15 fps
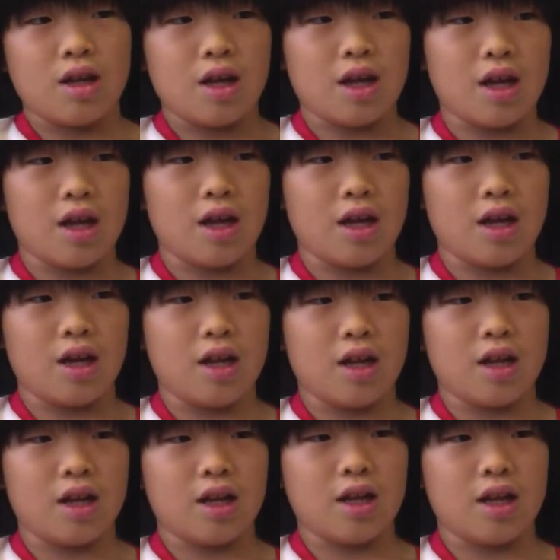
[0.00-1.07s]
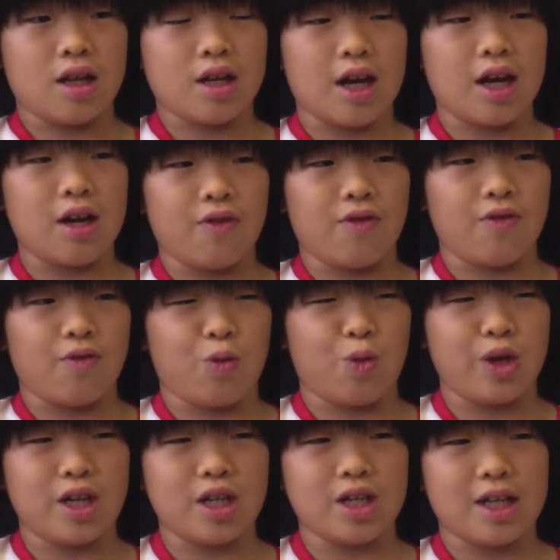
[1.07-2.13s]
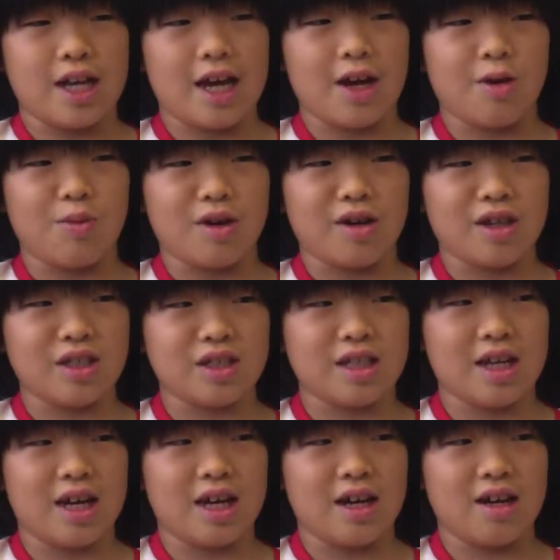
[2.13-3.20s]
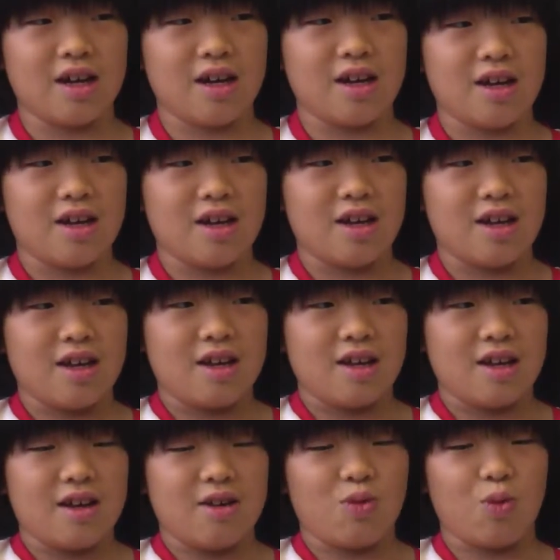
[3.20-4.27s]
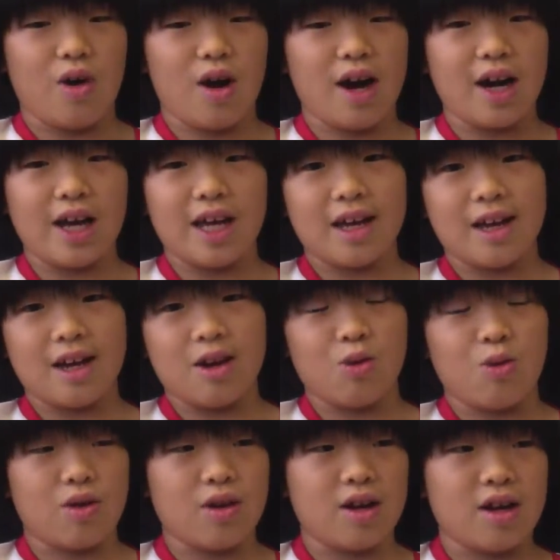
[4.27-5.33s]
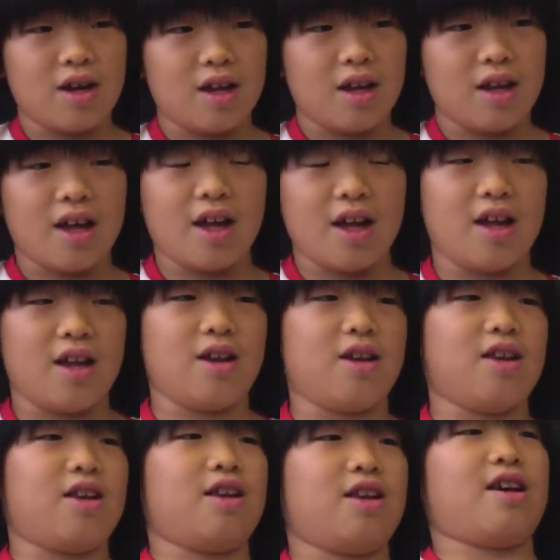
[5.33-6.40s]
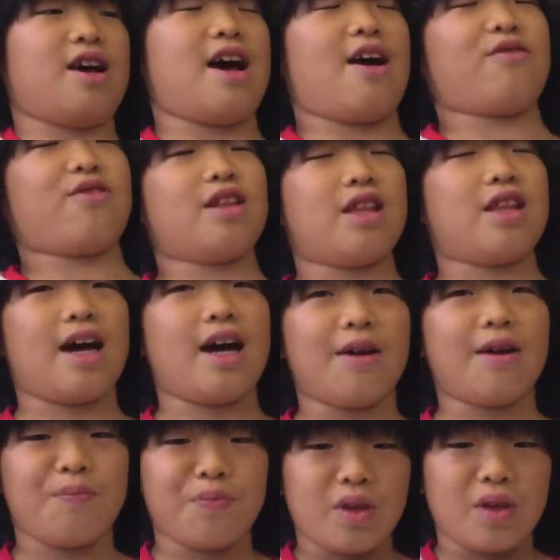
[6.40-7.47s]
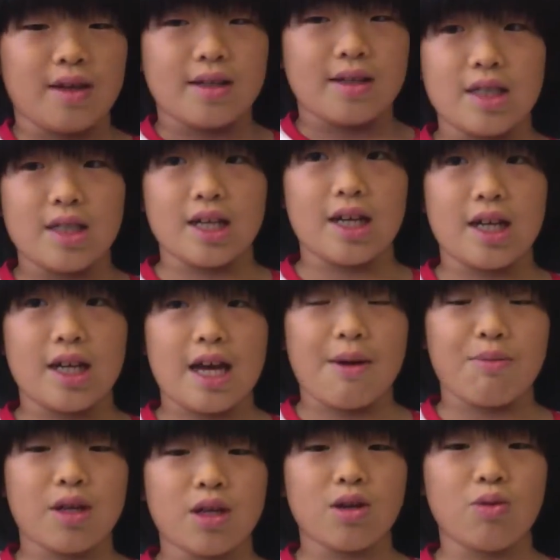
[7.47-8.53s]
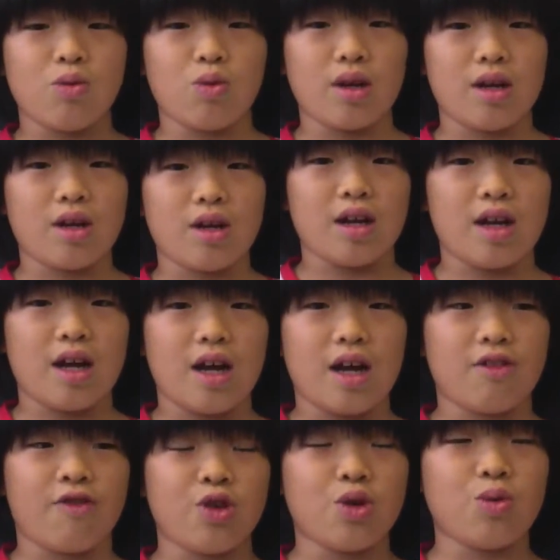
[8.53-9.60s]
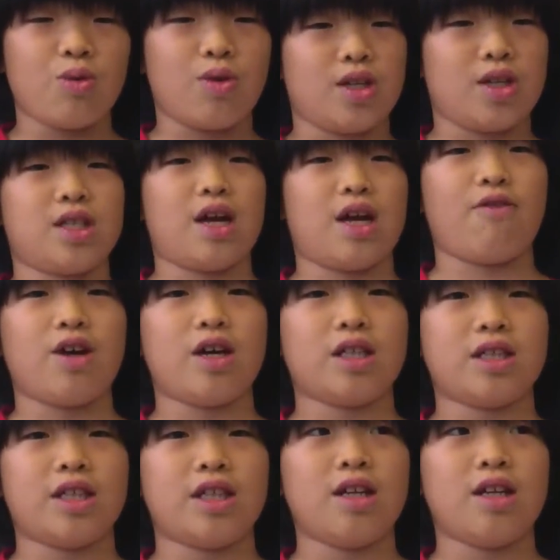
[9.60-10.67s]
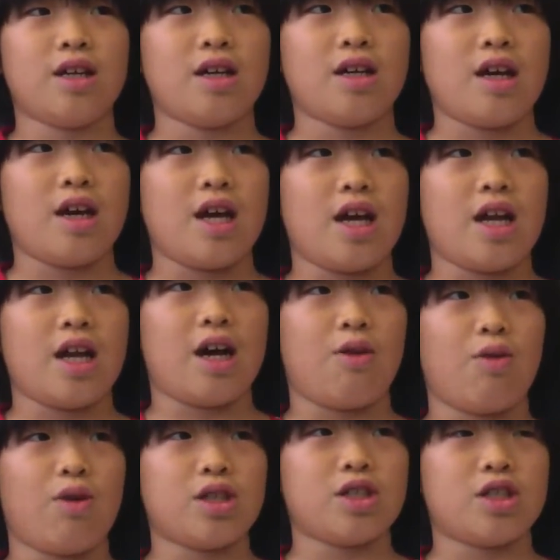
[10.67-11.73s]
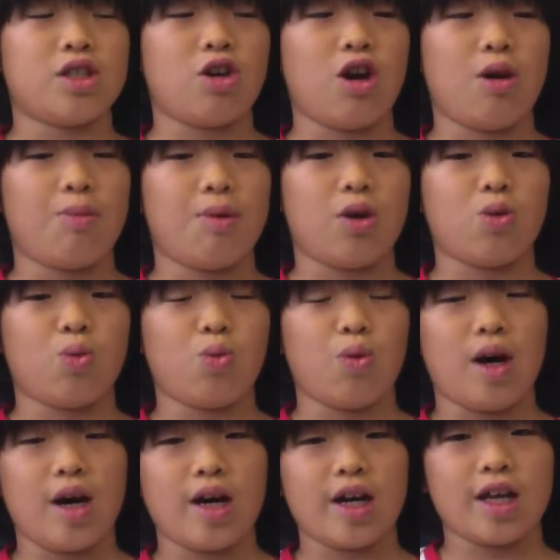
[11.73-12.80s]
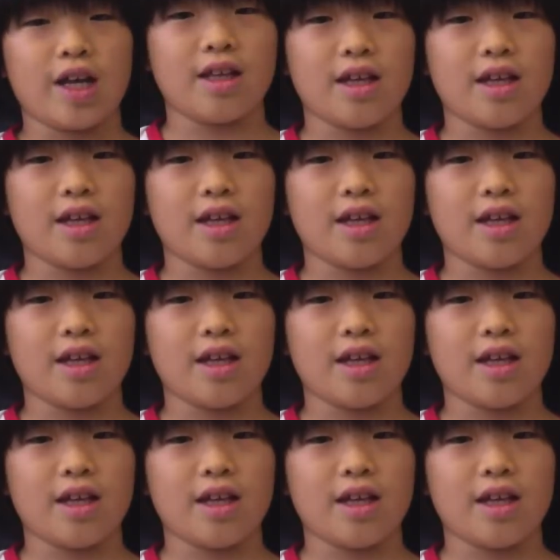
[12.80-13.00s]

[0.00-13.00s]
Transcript: and it's kind of weird now because why, and after that the captain crew was arrested, and I want to know about why